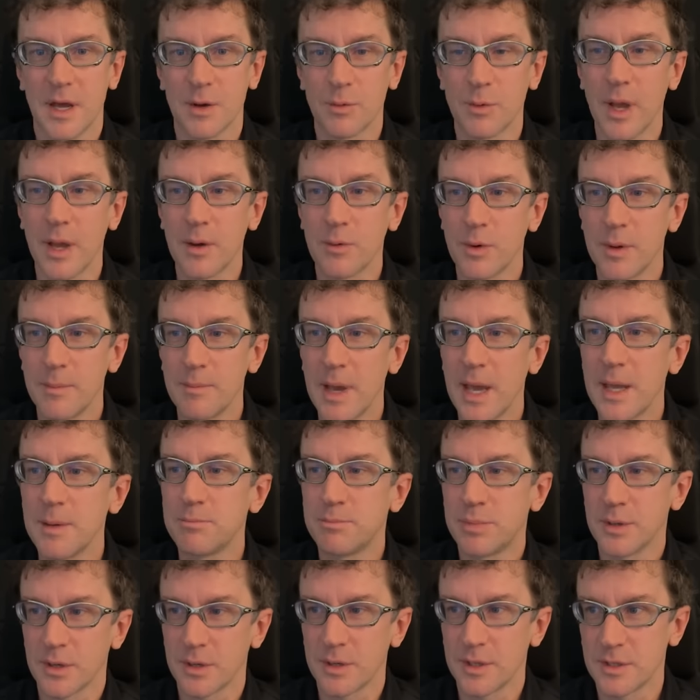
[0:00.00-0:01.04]
I mean, we made
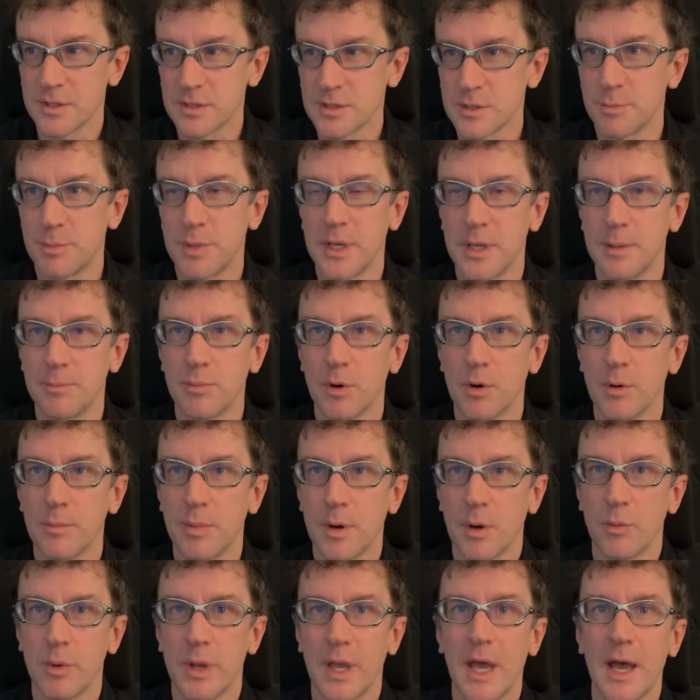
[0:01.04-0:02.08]
billions of people, but
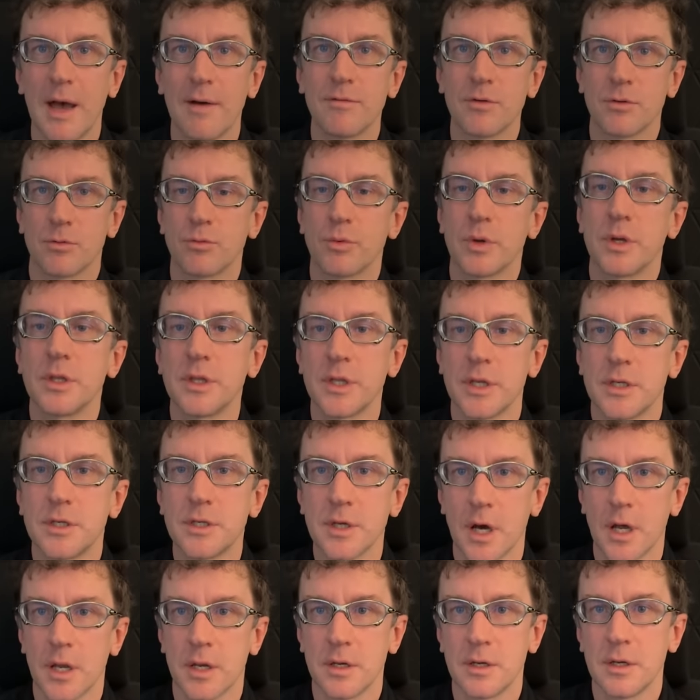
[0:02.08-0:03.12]
we haven't really
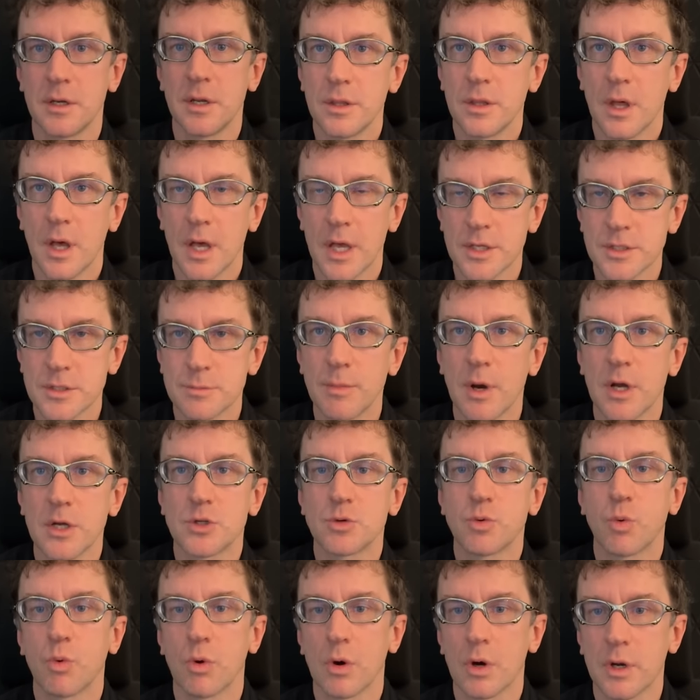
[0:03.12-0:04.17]
done as much
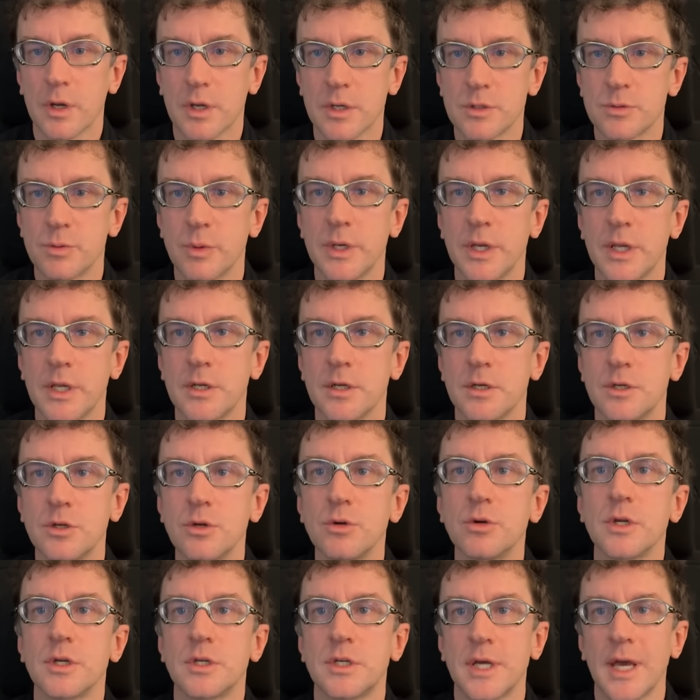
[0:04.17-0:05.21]
work as we need to do to
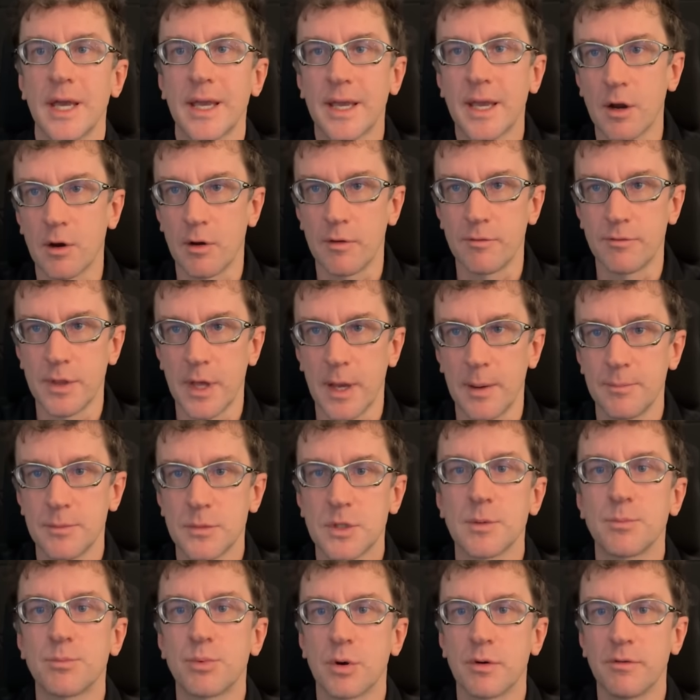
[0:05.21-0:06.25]
take care of them, to
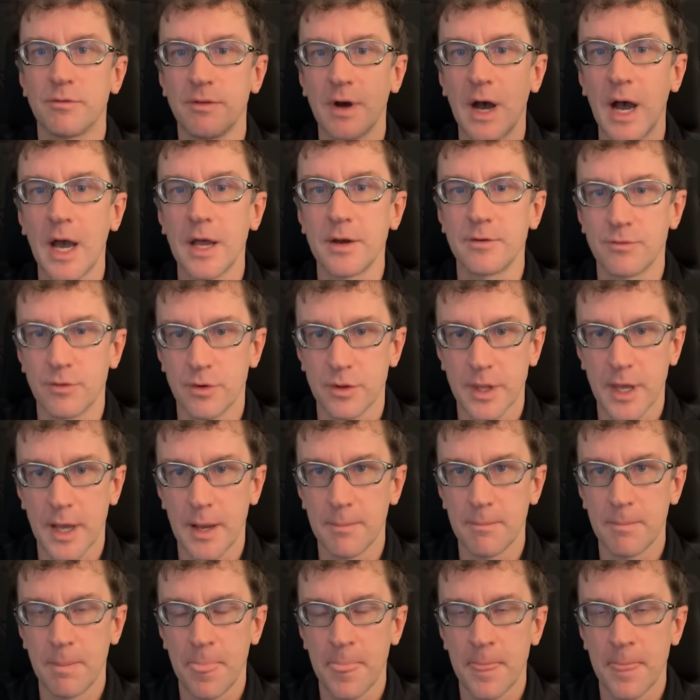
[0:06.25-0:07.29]
provide for them,